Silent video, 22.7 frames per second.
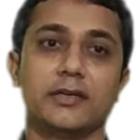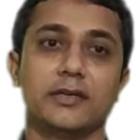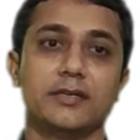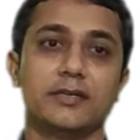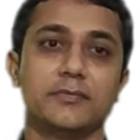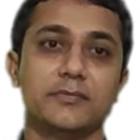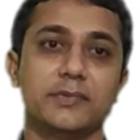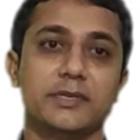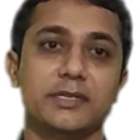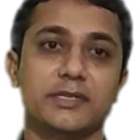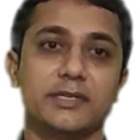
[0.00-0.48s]

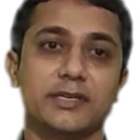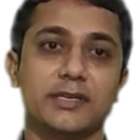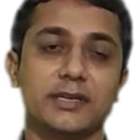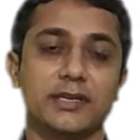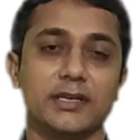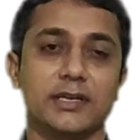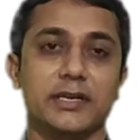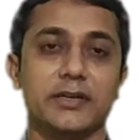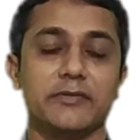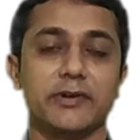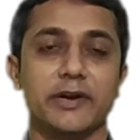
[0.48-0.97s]
is
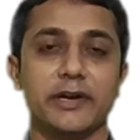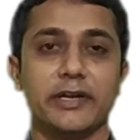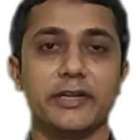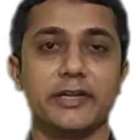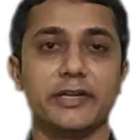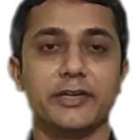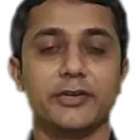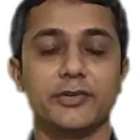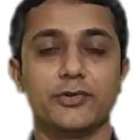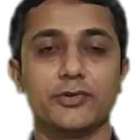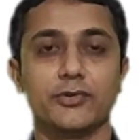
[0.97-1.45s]
basically
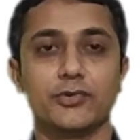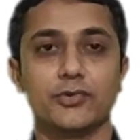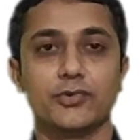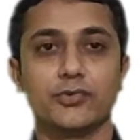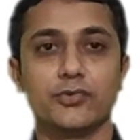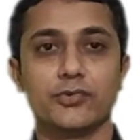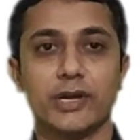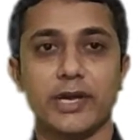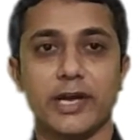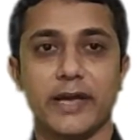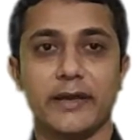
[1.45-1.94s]
divided into
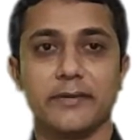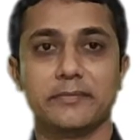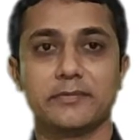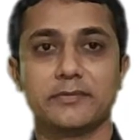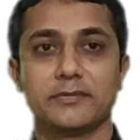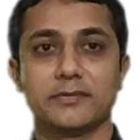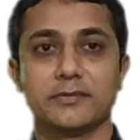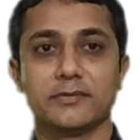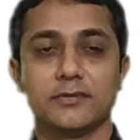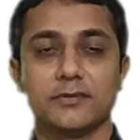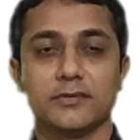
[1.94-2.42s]
two
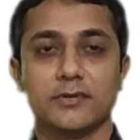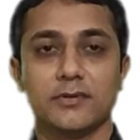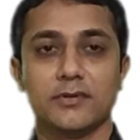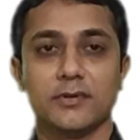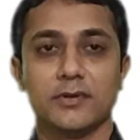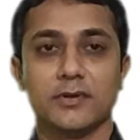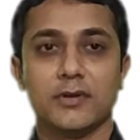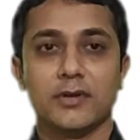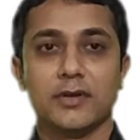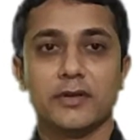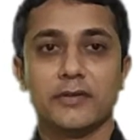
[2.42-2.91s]
types.
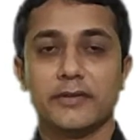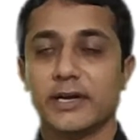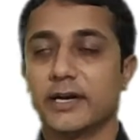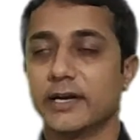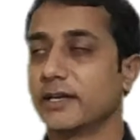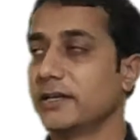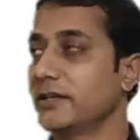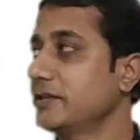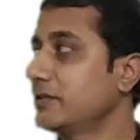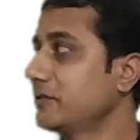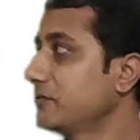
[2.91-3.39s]

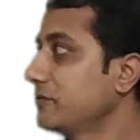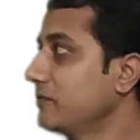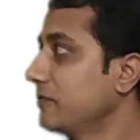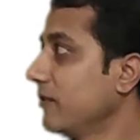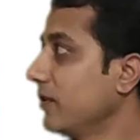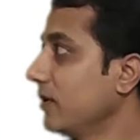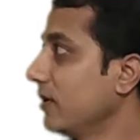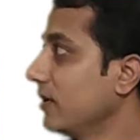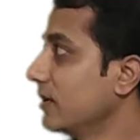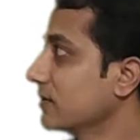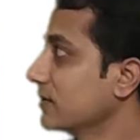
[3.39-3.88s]
That is,
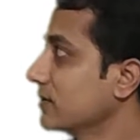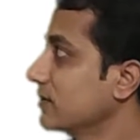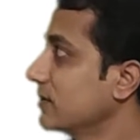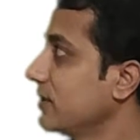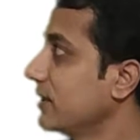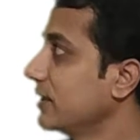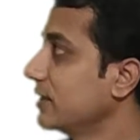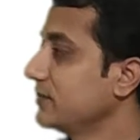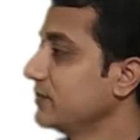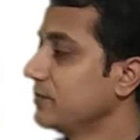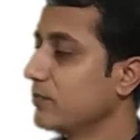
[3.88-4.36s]
first,
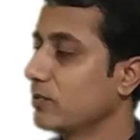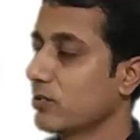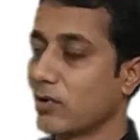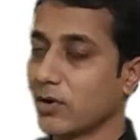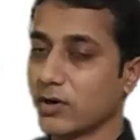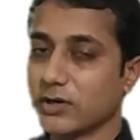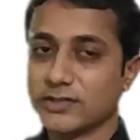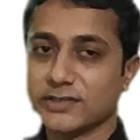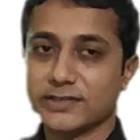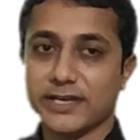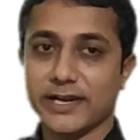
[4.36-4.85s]
that is
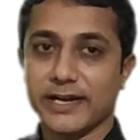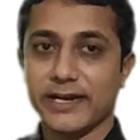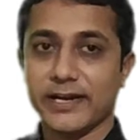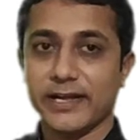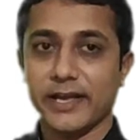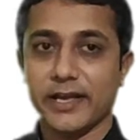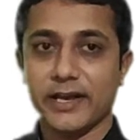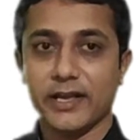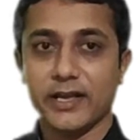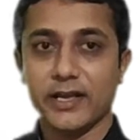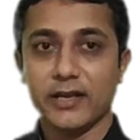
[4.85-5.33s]
broadside
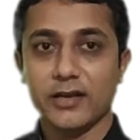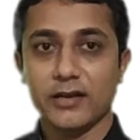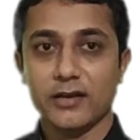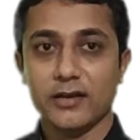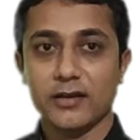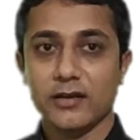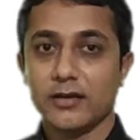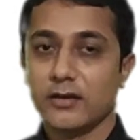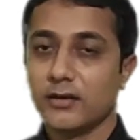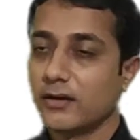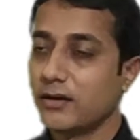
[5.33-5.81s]
array,
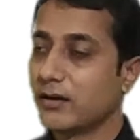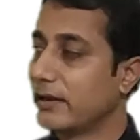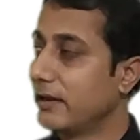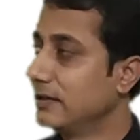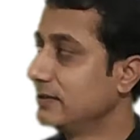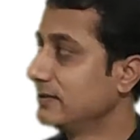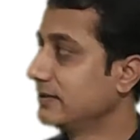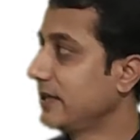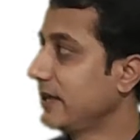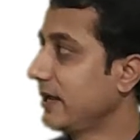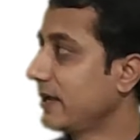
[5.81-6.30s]

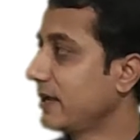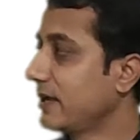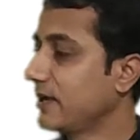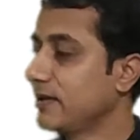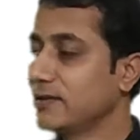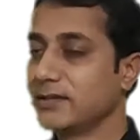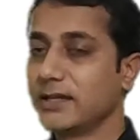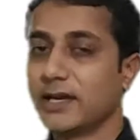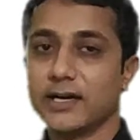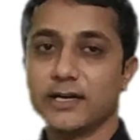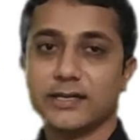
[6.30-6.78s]
and
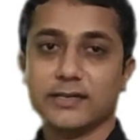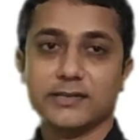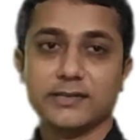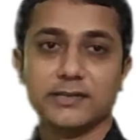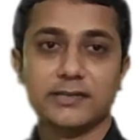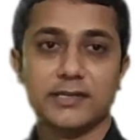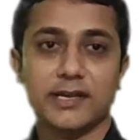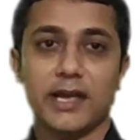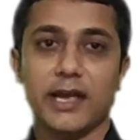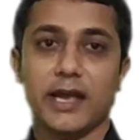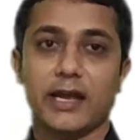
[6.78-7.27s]
second, that
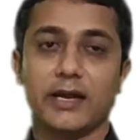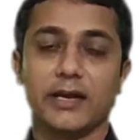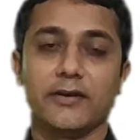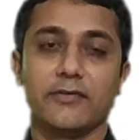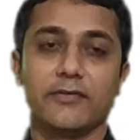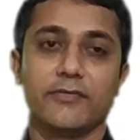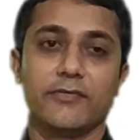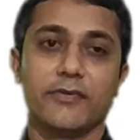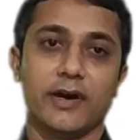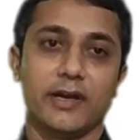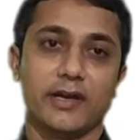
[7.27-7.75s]
is
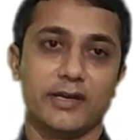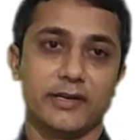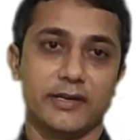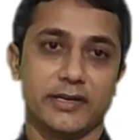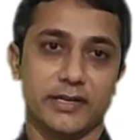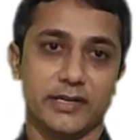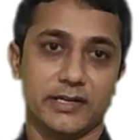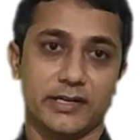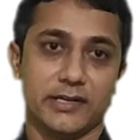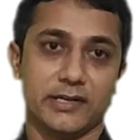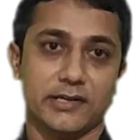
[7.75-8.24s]
end fire
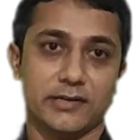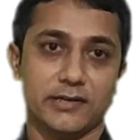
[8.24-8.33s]
array.